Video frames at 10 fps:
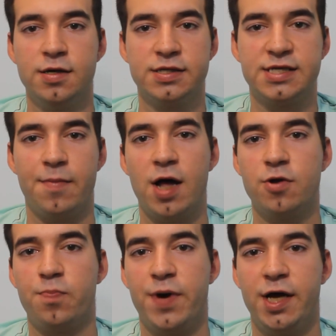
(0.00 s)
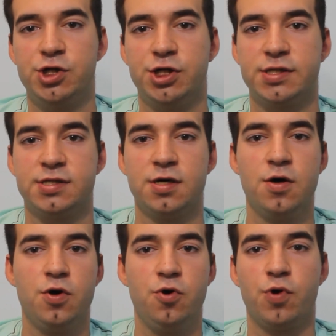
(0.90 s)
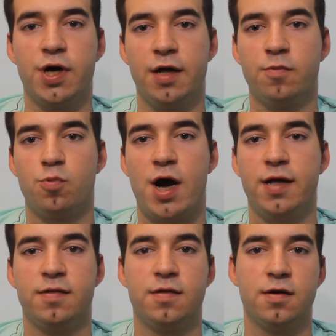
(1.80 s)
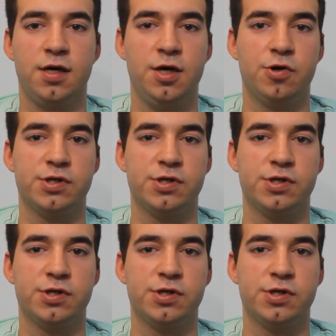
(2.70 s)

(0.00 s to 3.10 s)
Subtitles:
some other pages, you can write here